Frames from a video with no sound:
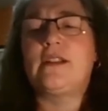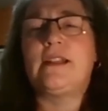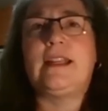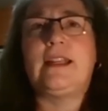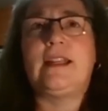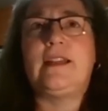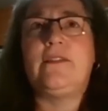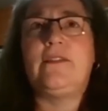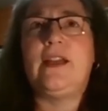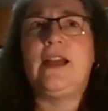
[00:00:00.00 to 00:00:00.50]

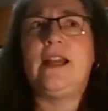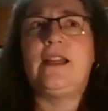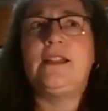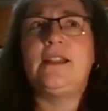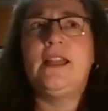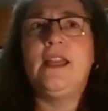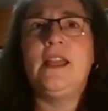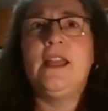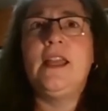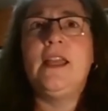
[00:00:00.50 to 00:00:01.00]
Like I've had
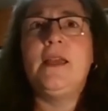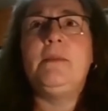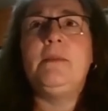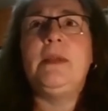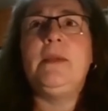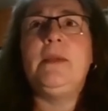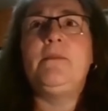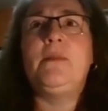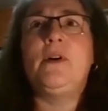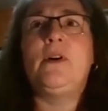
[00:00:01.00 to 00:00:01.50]

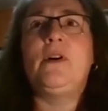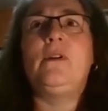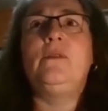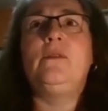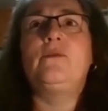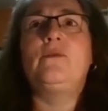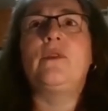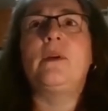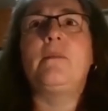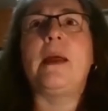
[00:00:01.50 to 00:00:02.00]
people
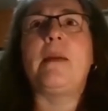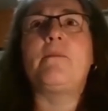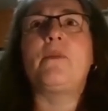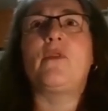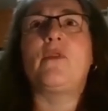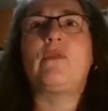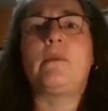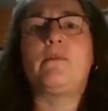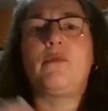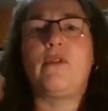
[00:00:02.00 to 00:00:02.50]
remember
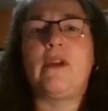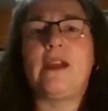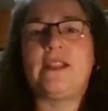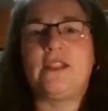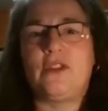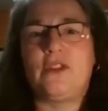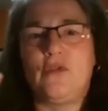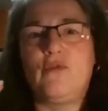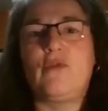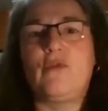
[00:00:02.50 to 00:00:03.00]

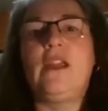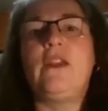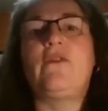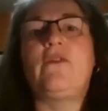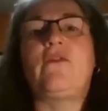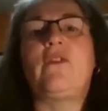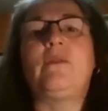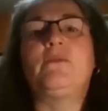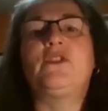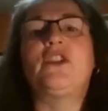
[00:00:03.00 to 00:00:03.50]
repressed grief
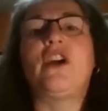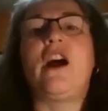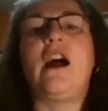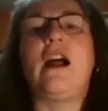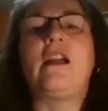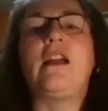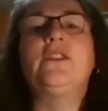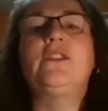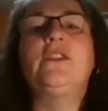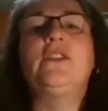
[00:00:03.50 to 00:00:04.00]
from
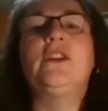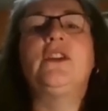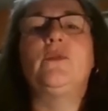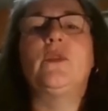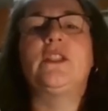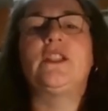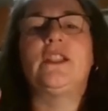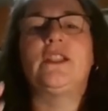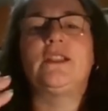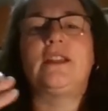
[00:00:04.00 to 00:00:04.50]
childhood,
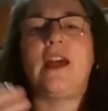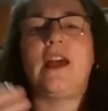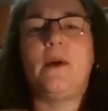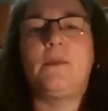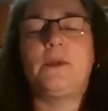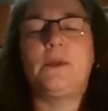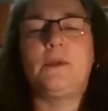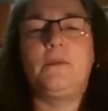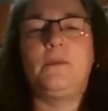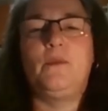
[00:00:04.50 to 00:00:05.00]
which has
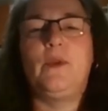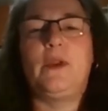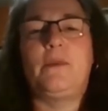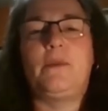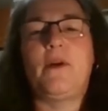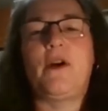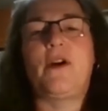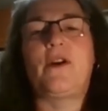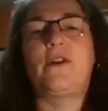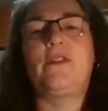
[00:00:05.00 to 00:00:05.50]
helped with
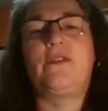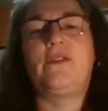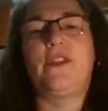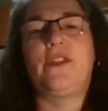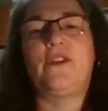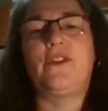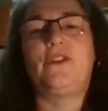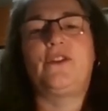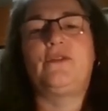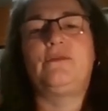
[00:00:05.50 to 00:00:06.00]
part of
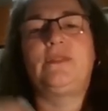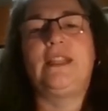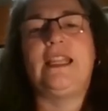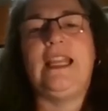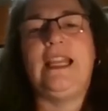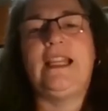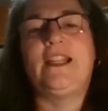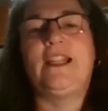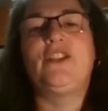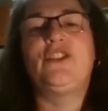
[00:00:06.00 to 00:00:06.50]
their
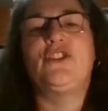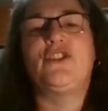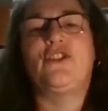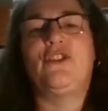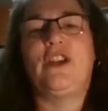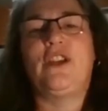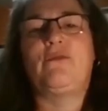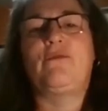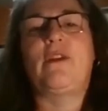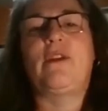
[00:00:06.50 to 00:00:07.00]
healing
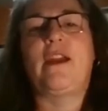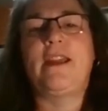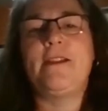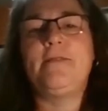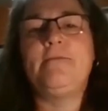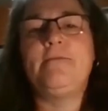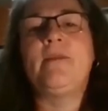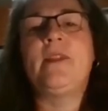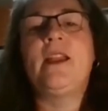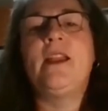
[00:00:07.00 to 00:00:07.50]
journey, right?
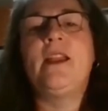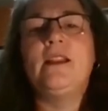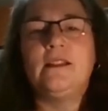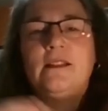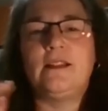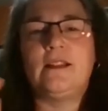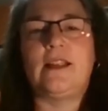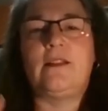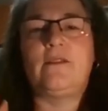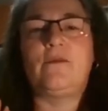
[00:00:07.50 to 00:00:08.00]

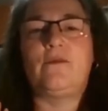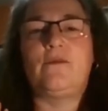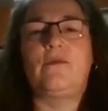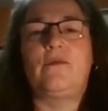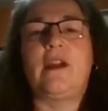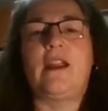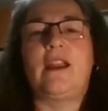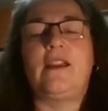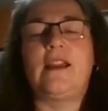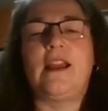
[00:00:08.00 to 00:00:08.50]
Like
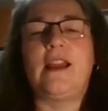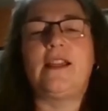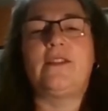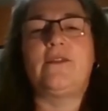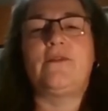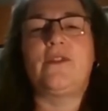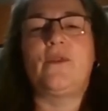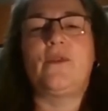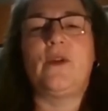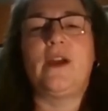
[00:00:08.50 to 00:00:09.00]
recognizing
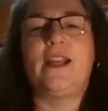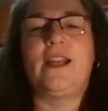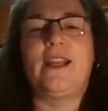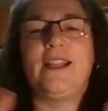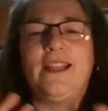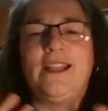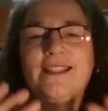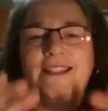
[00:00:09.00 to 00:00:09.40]
for what it